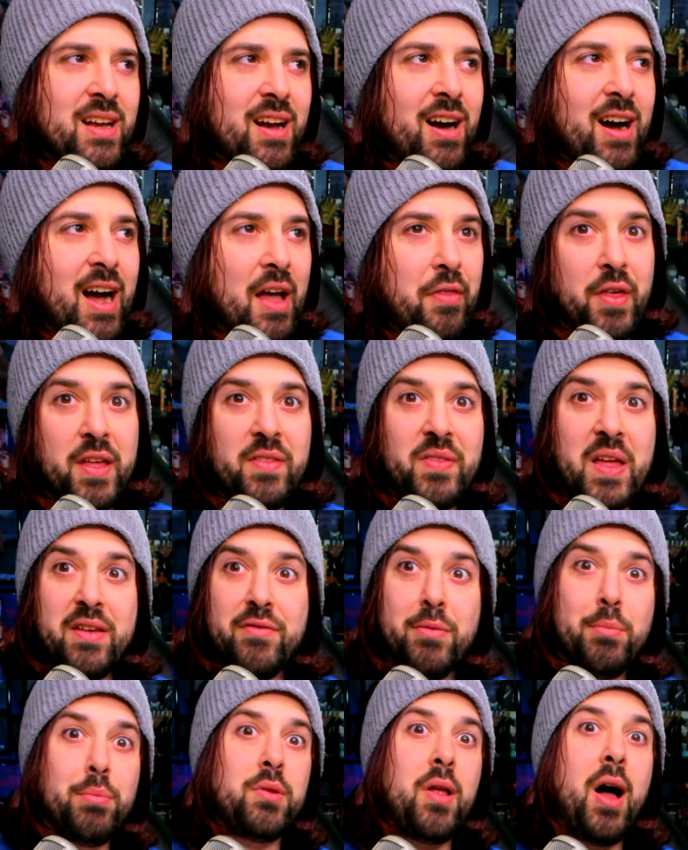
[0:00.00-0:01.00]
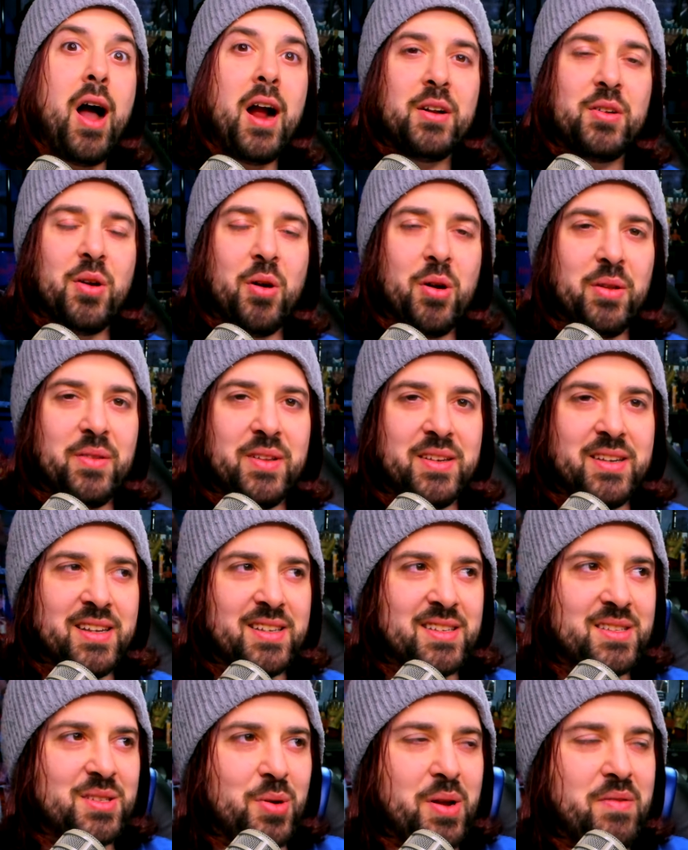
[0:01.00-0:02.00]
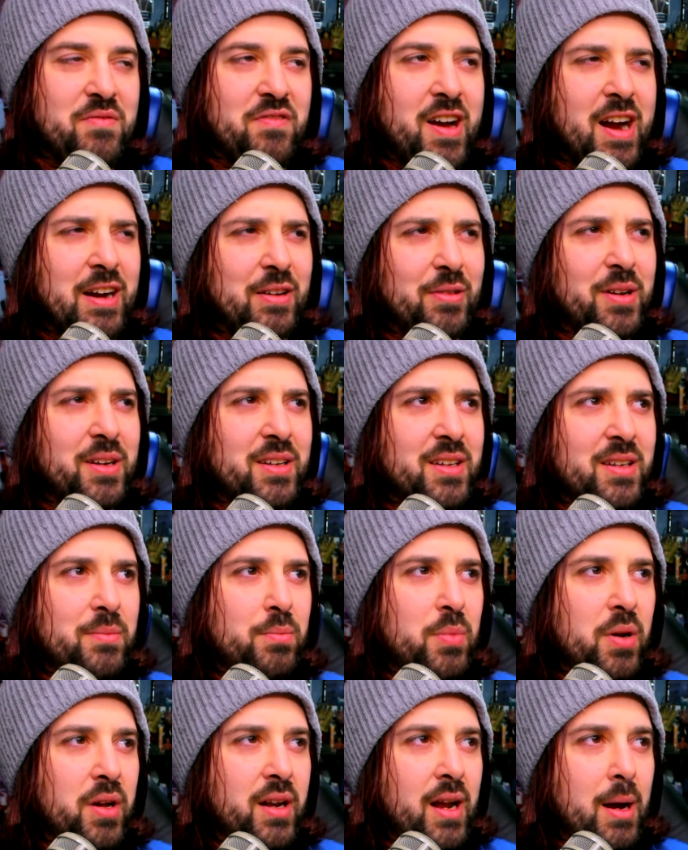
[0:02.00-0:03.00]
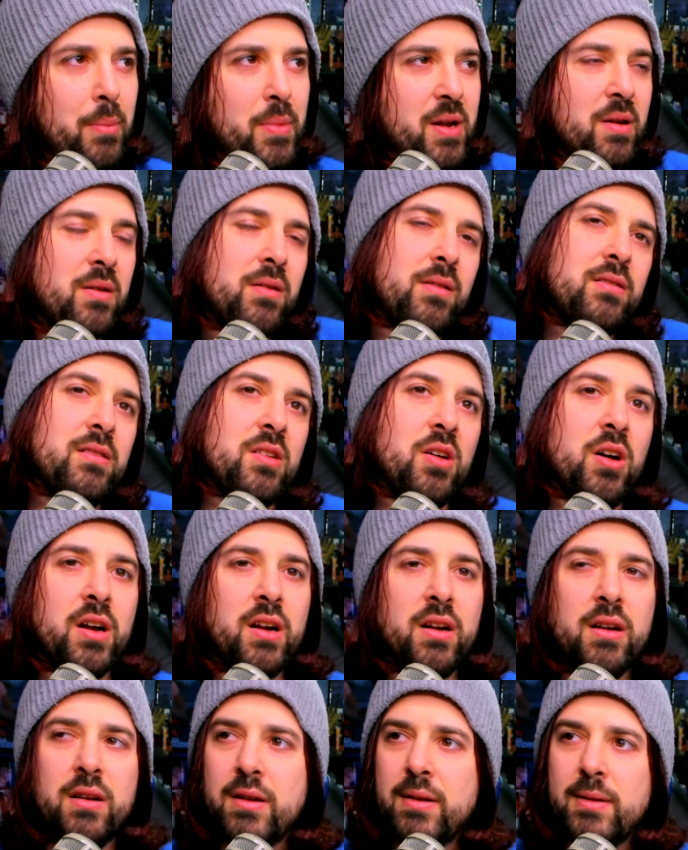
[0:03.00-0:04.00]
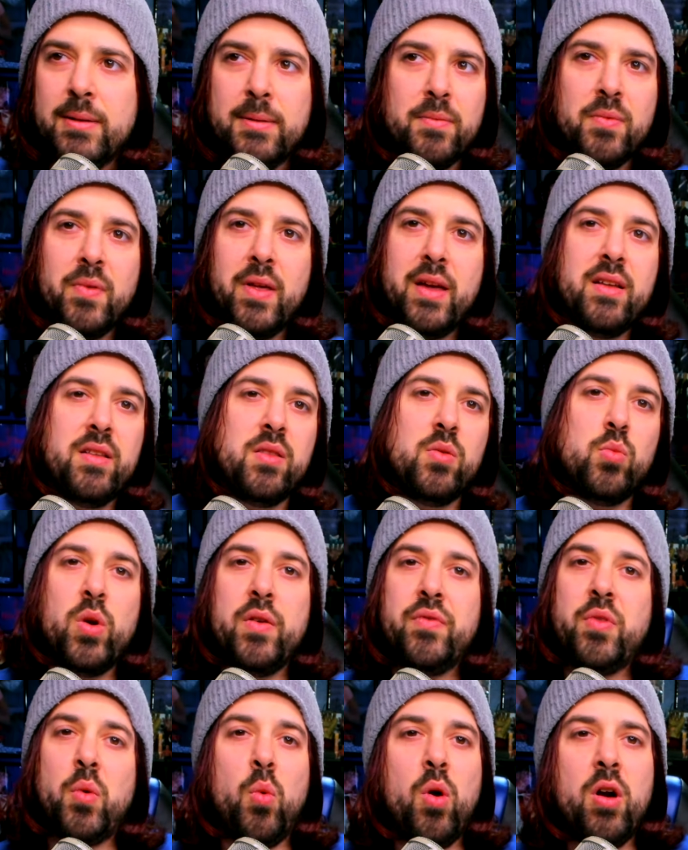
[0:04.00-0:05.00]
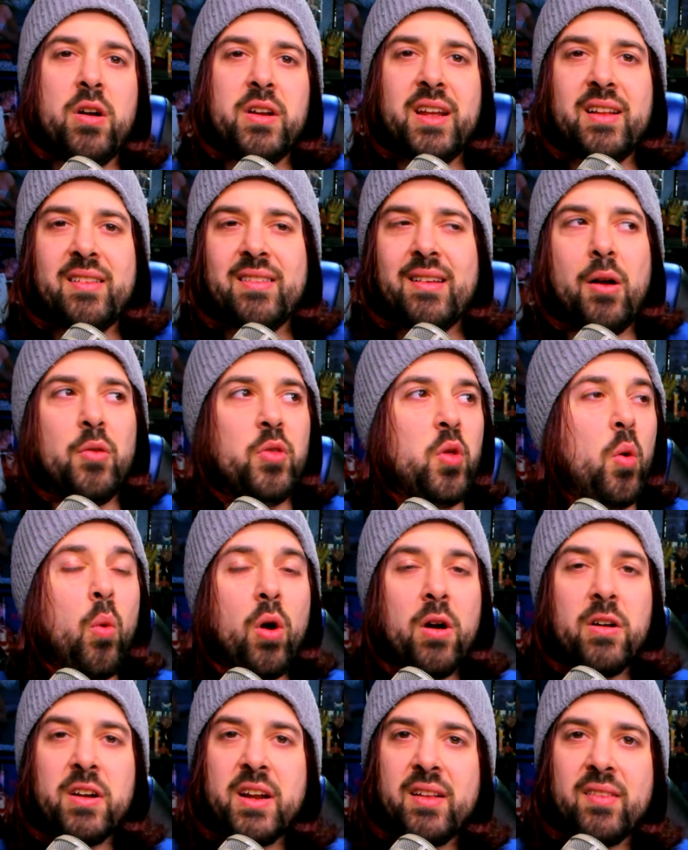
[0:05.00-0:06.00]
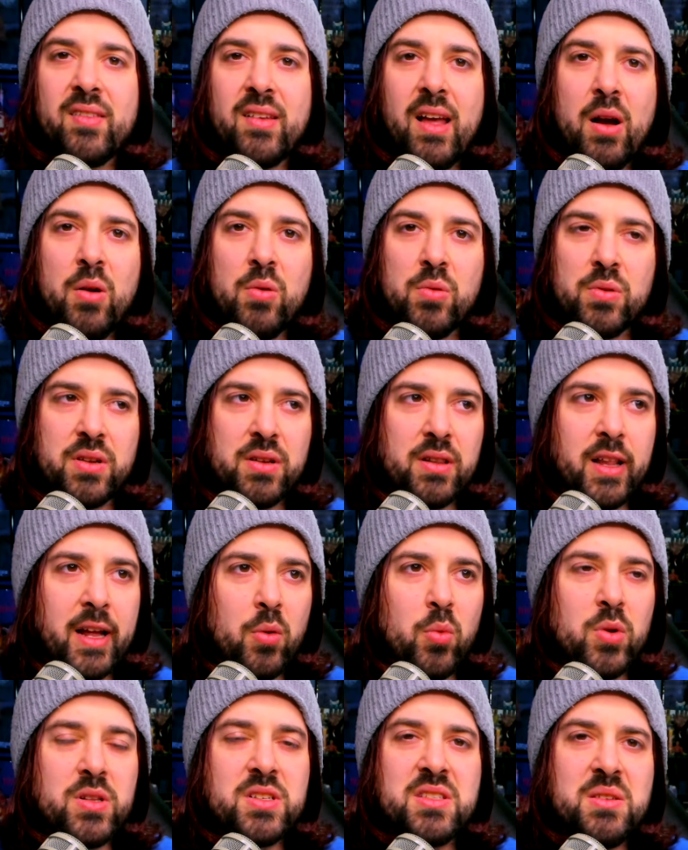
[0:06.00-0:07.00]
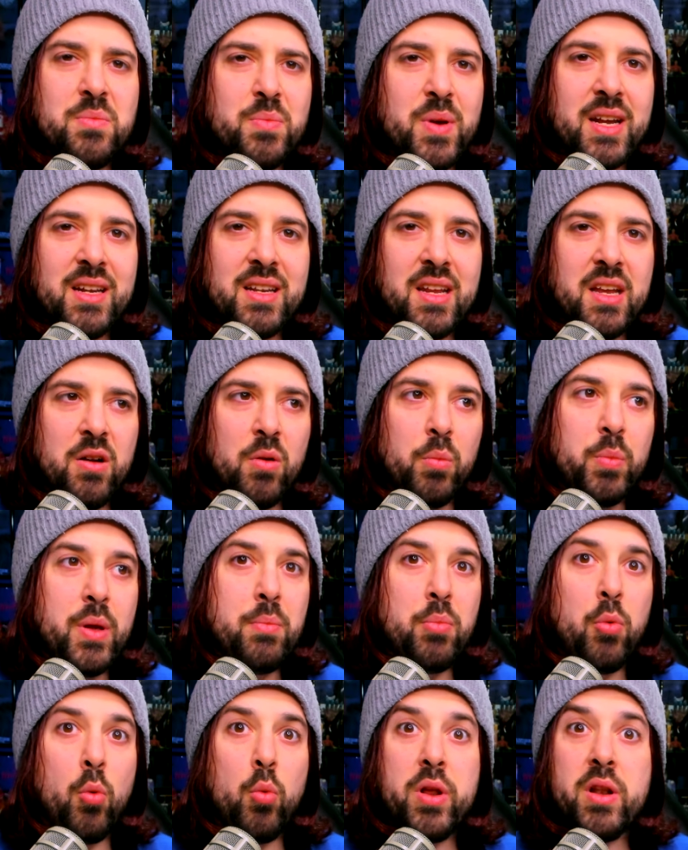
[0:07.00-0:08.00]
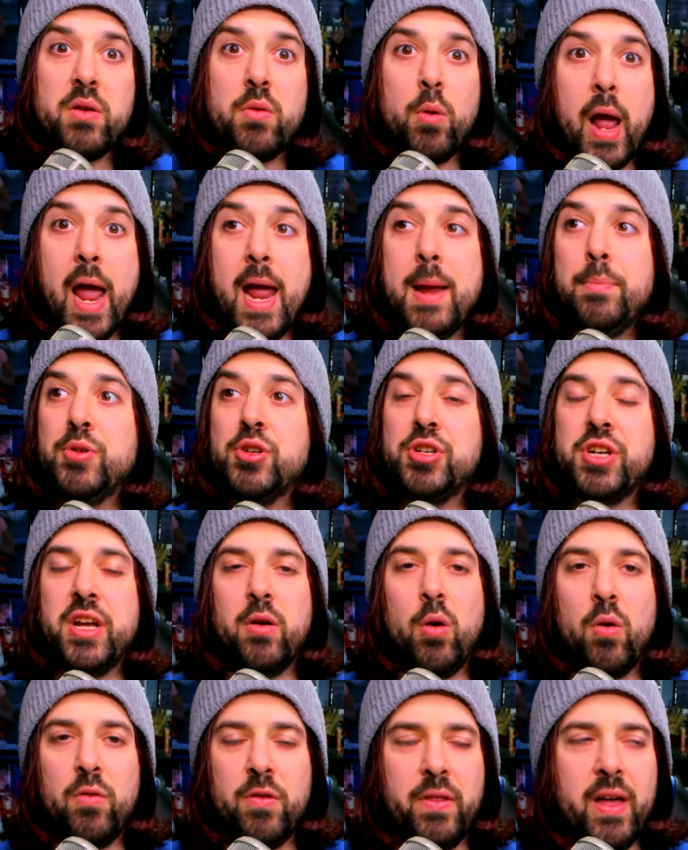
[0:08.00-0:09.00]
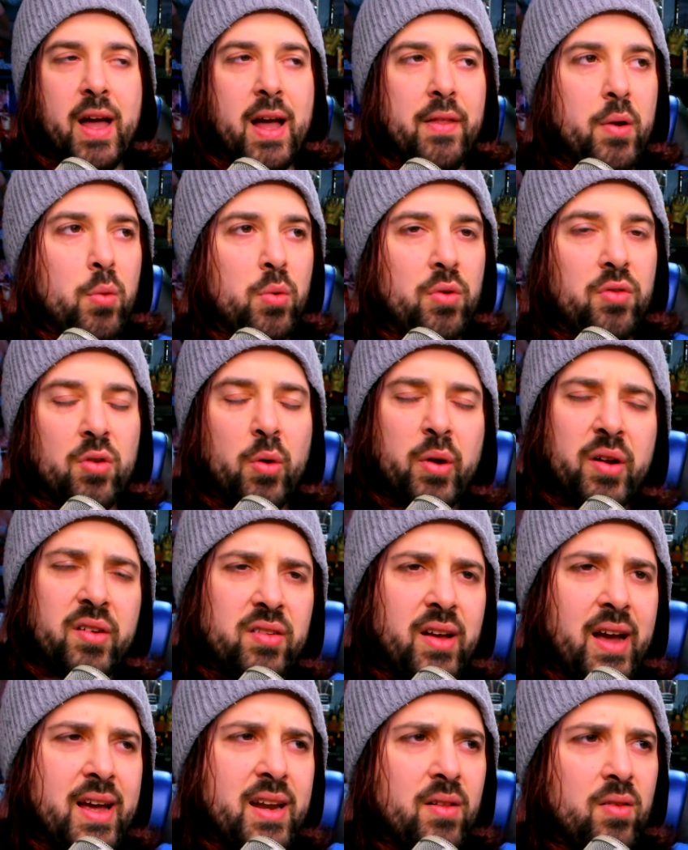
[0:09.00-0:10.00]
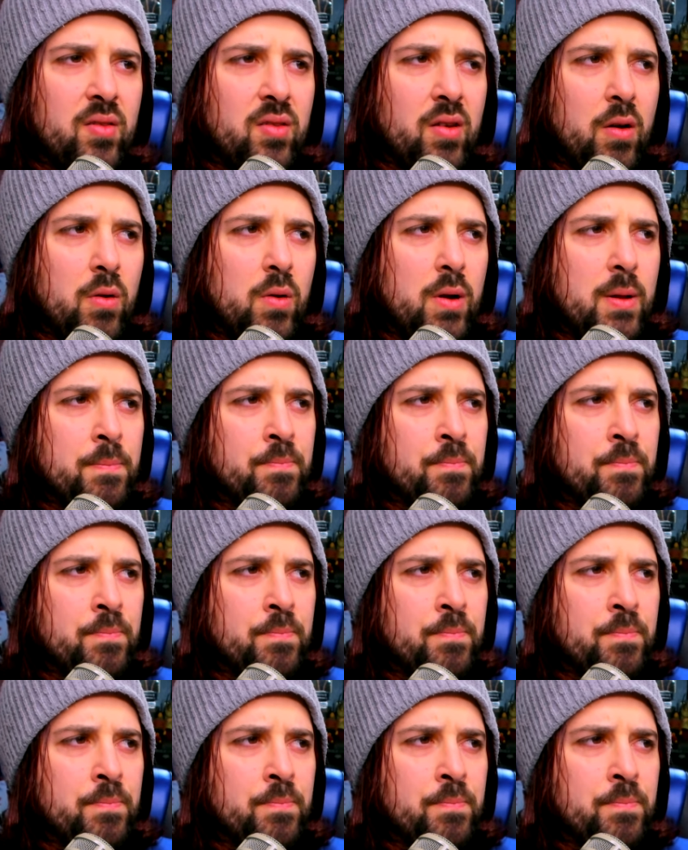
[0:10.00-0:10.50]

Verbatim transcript: Uh, I think they even blocked Dawn of the Disc. Scream Factory did, but I mean, look, if the word gets out, the word gets out. Like, what's the big deal? People went ape shit over that. They were so excited. So